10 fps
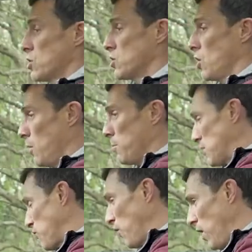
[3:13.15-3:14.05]
the job,
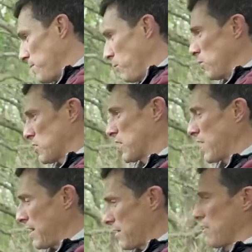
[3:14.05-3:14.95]
it's fine, but once
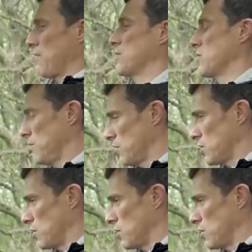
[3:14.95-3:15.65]
again the graphics aren't the